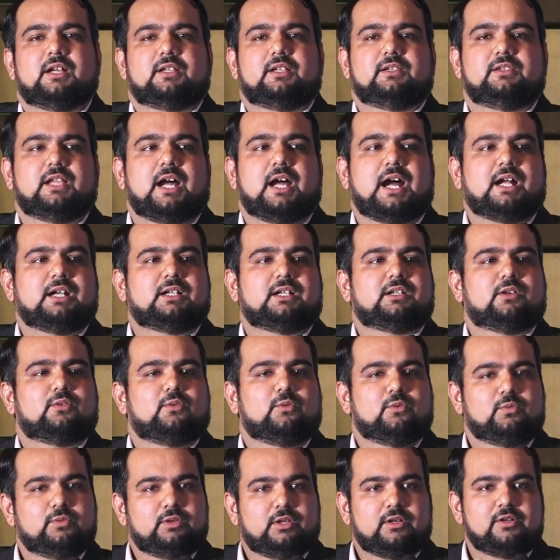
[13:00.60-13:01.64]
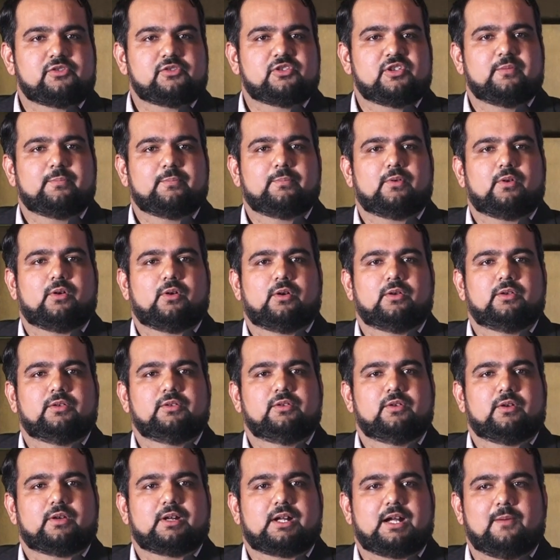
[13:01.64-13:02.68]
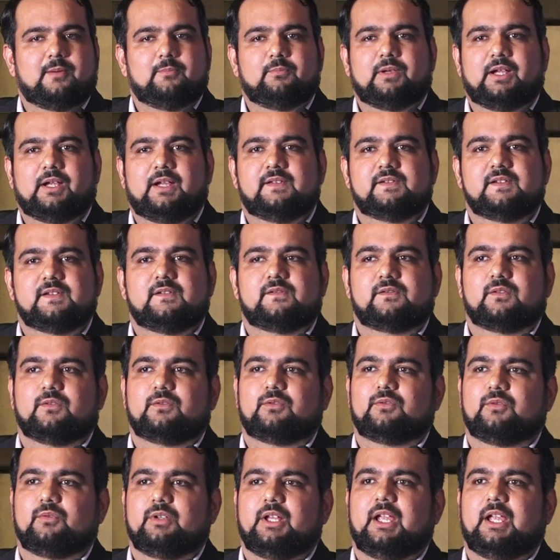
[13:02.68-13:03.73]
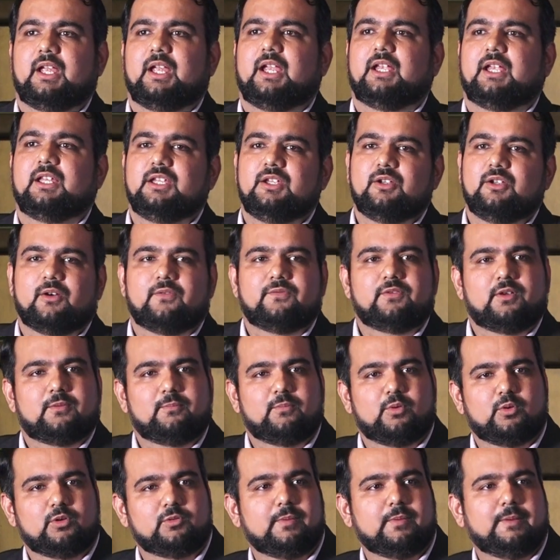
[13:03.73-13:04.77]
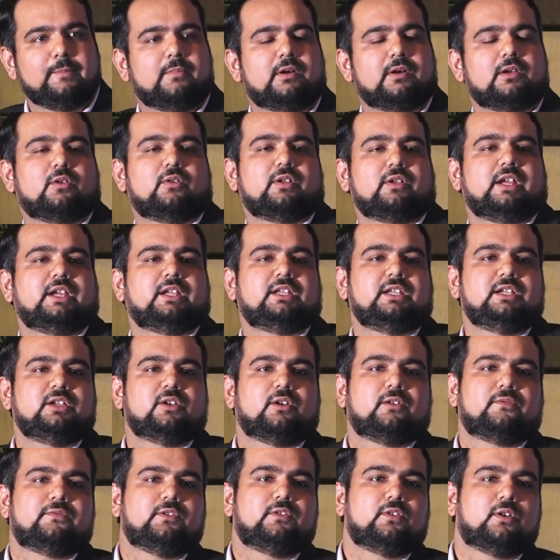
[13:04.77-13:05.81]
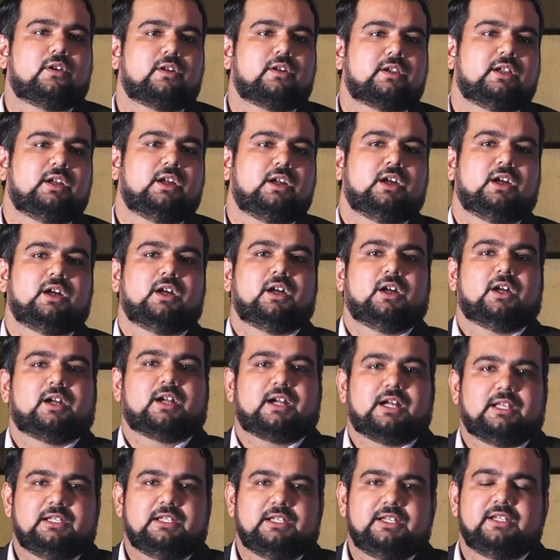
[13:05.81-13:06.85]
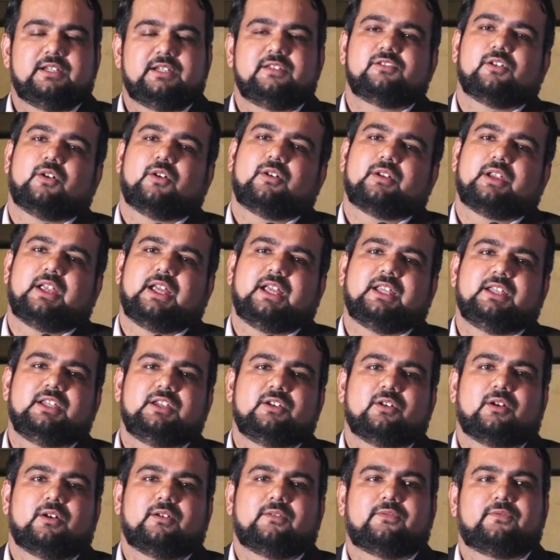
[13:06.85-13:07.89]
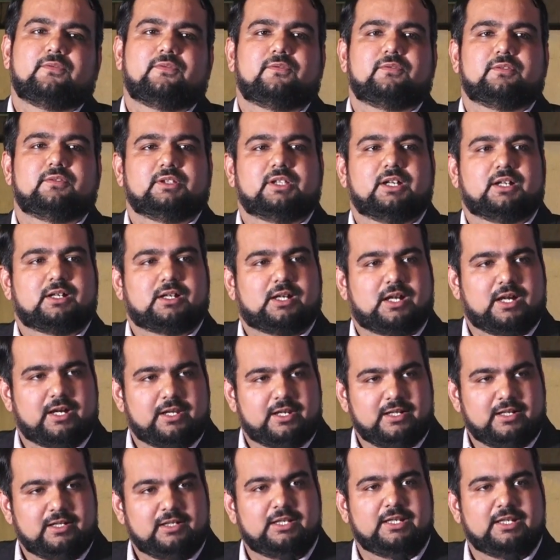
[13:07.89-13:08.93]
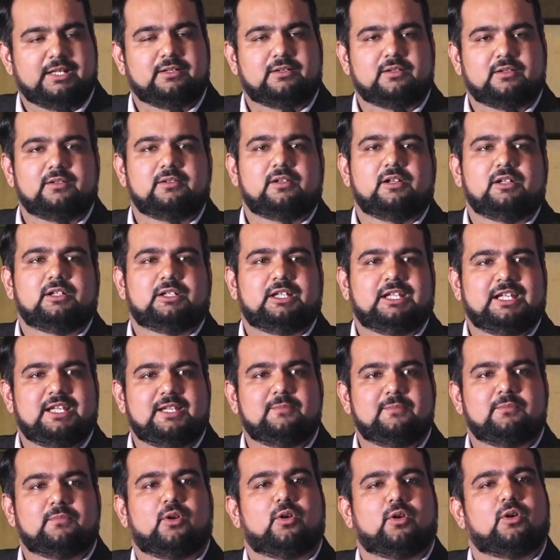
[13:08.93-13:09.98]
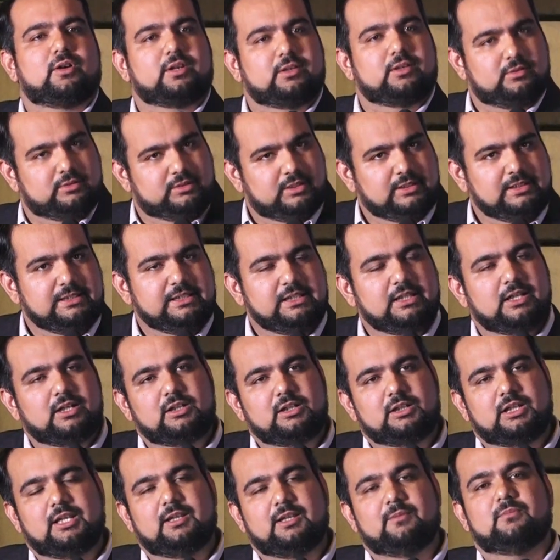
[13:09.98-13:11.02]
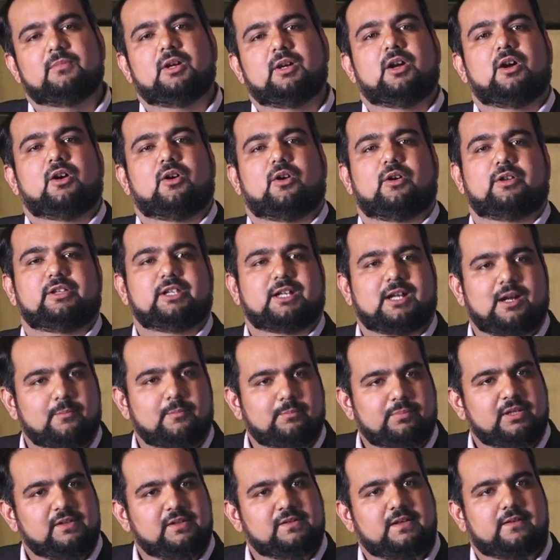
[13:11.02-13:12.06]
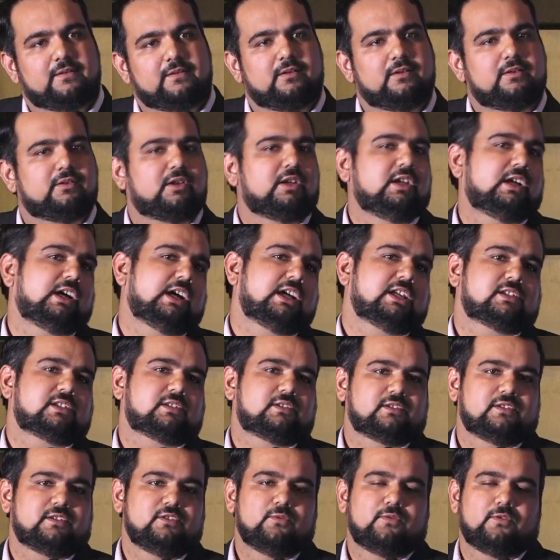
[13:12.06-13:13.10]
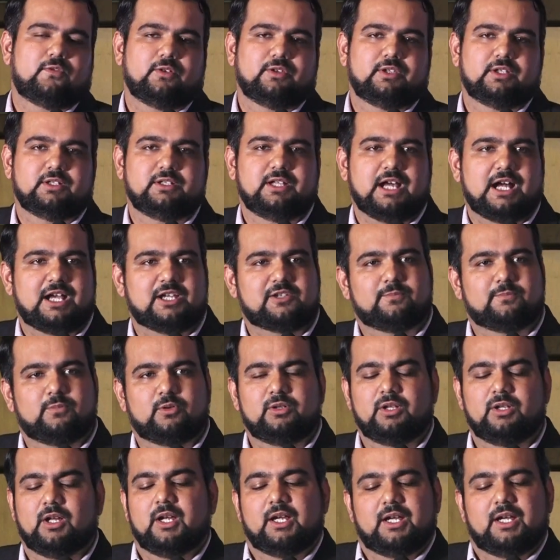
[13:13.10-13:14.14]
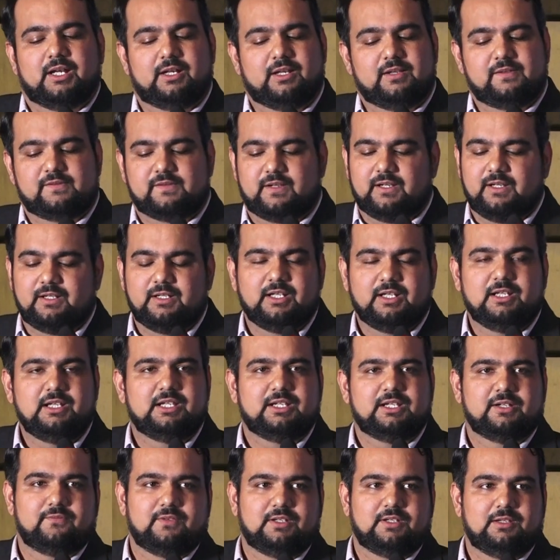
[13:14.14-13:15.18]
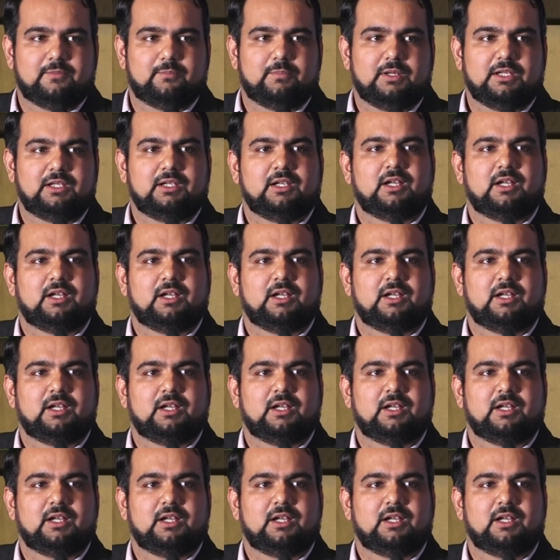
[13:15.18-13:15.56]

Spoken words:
that ownership on your compliances. So today, any of your board member or any of your colleagues or any of the current internal team or the legal team or the company secretary asks you for the dashboard, it is readily available